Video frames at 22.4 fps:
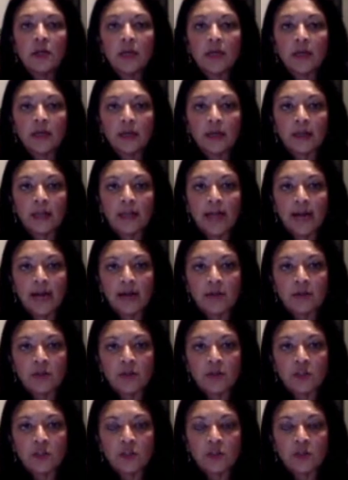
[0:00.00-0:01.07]
it
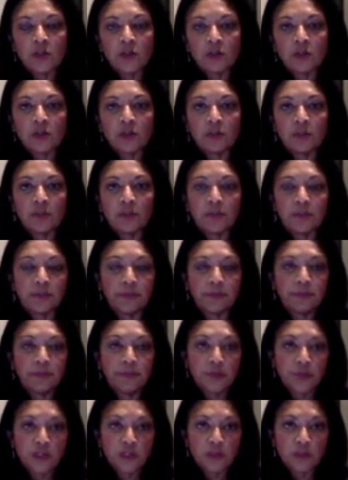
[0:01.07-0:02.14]
allows you to
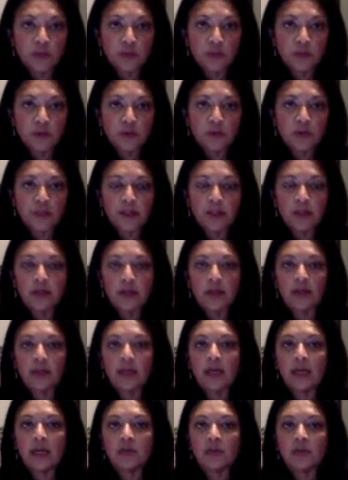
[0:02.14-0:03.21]
pursue a career, it
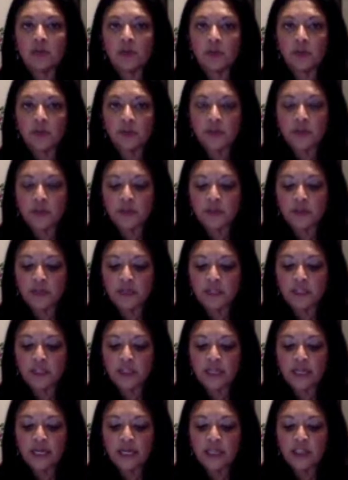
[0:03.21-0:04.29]
allows you to pursue an
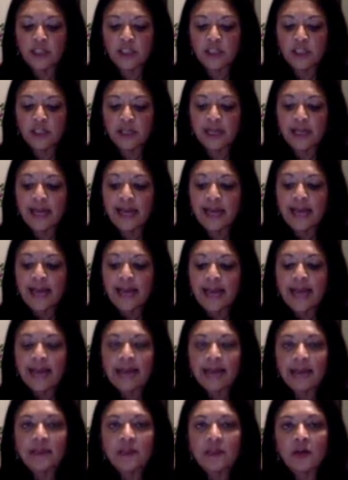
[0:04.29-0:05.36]
education.
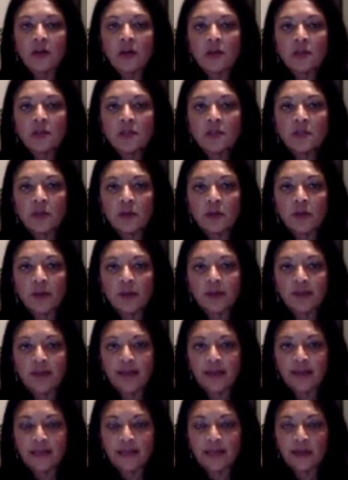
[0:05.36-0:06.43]
And it's also at
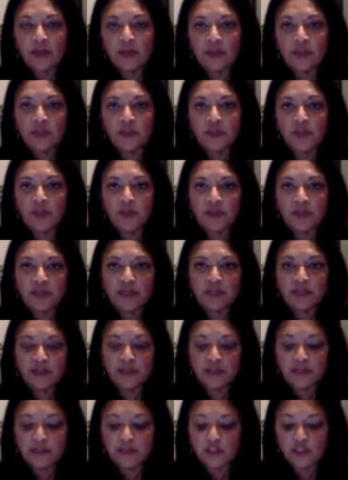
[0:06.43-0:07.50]
that time was viewed as
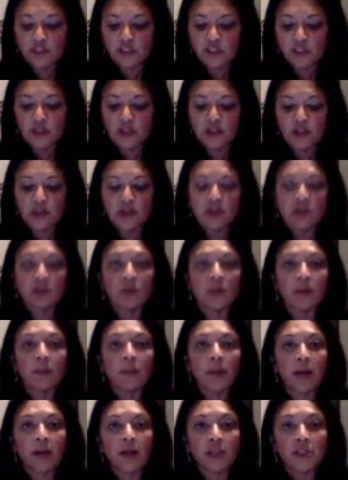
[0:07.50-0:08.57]
essential to
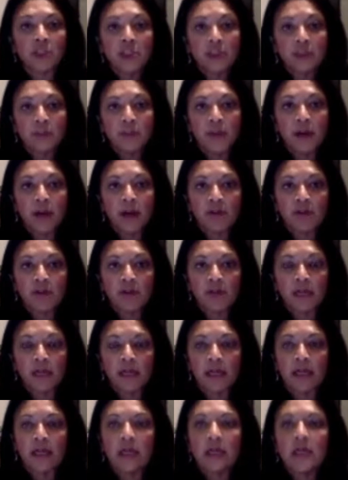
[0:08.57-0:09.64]
abolishing
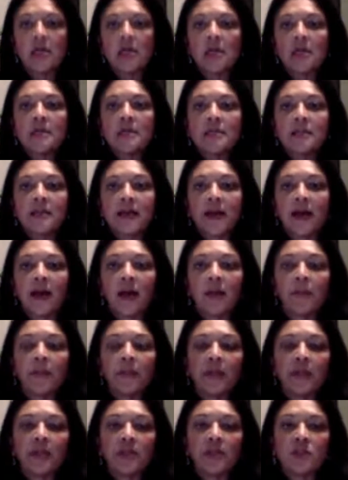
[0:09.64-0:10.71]
poverty, to
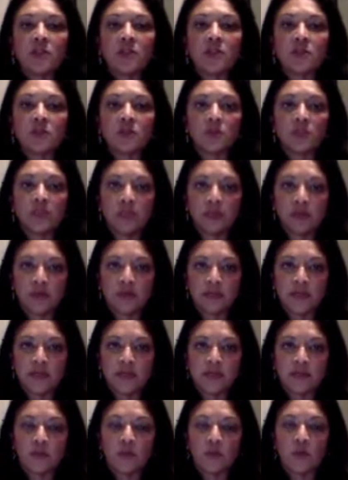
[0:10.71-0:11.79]
helping to
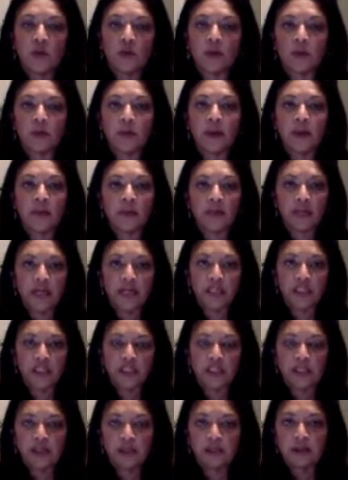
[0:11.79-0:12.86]
decrease the world
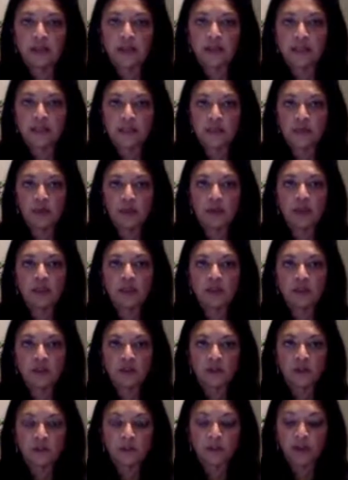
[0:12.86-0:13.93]
population because they were
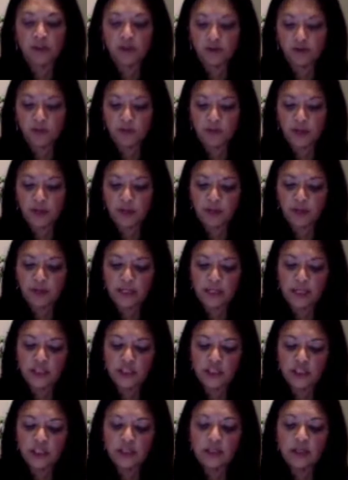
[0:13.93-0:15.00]
concerned about
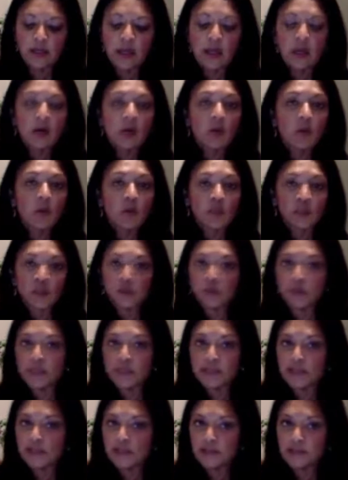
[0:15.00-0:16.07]
overpopulation, which we're
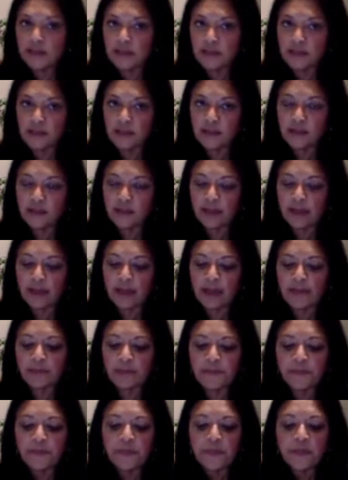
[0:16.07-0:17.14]
still seeing today.
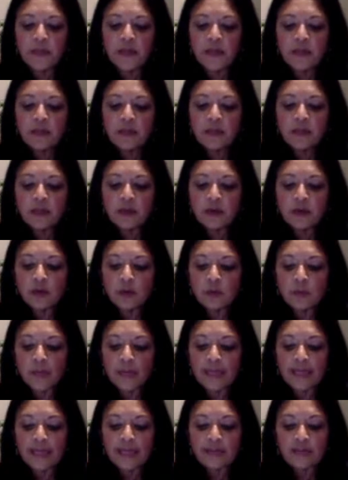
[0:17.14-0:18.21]
So
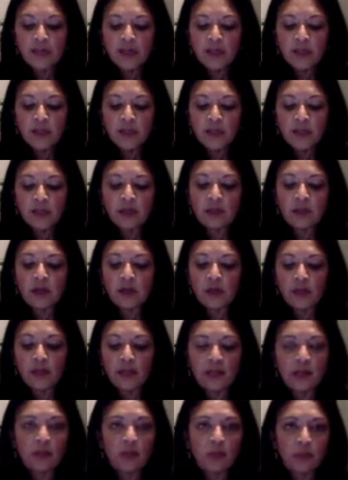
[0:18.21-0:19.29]
by giving
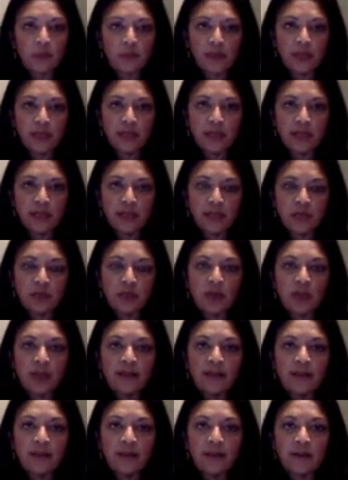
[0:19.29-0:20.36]
low-income women, and so
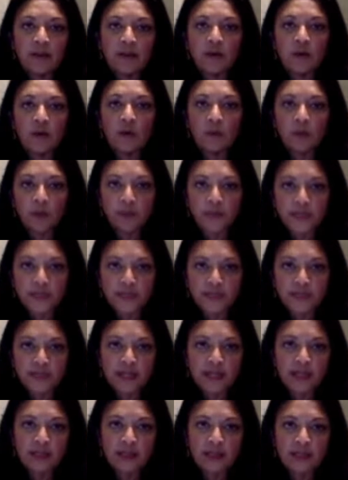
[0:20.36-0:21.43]
really the whole purpose of
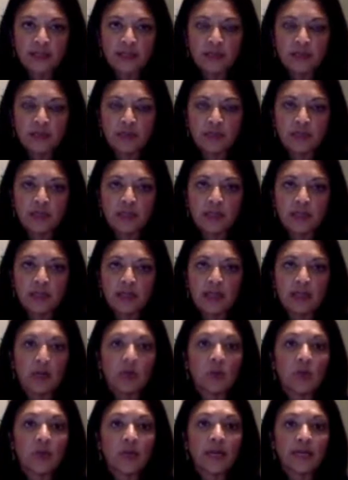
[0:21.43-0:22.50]
Title X was to
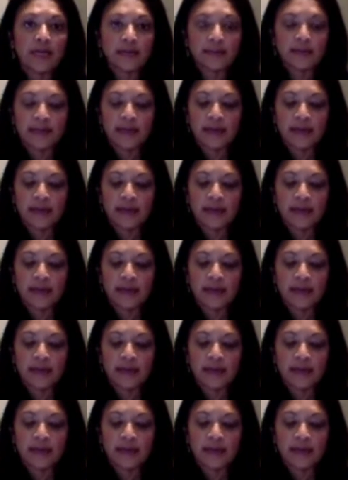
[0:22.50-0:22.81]
equalize